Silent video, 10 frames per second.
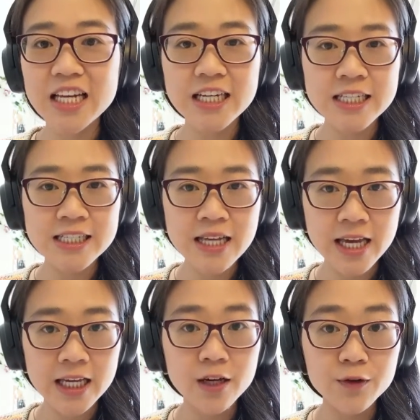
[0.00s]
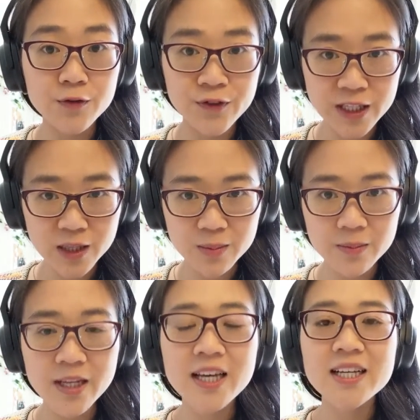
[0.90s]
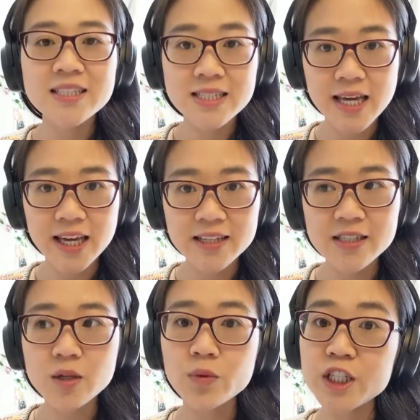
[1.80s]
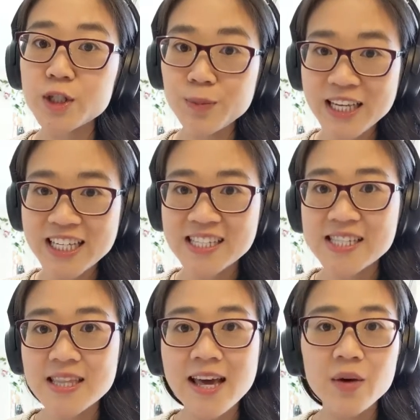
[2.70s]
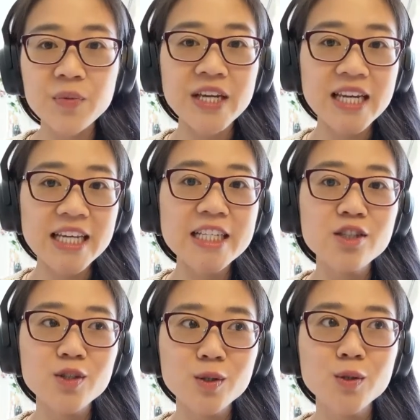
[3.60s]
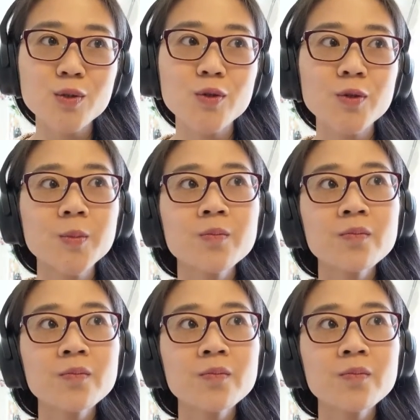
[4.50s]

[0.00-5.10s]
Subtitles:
It is a film text, which means that we need to